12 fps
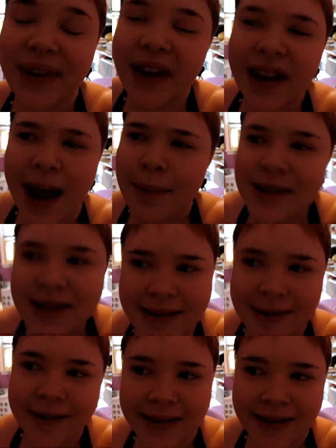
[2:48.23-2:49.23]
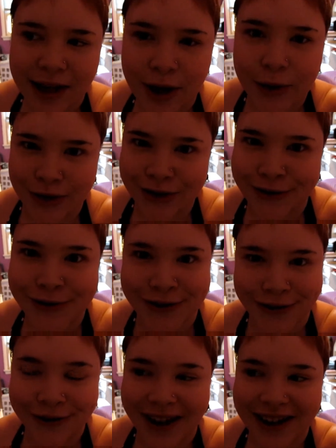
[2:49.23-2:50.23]
It happens in the ocean
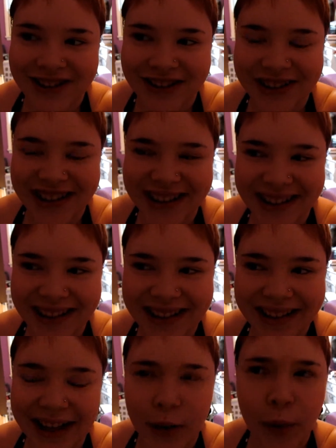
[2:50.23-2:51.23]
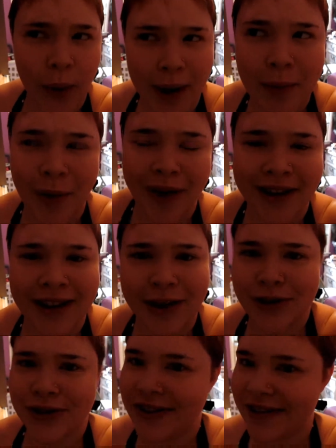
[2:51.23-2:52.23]
too, actually. Like way more in the
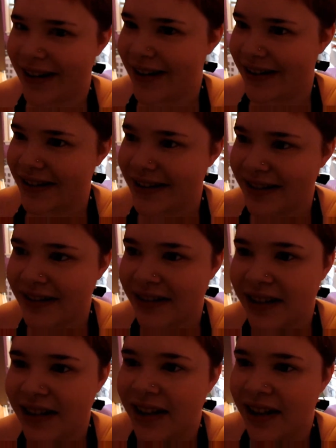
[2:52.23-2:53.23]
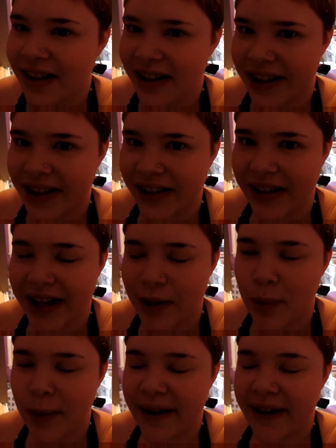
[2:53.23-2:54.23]
ocean than in the lake,
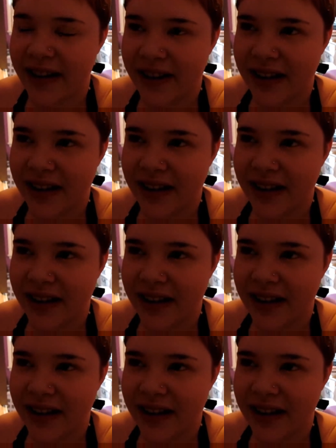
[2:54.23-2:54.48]
but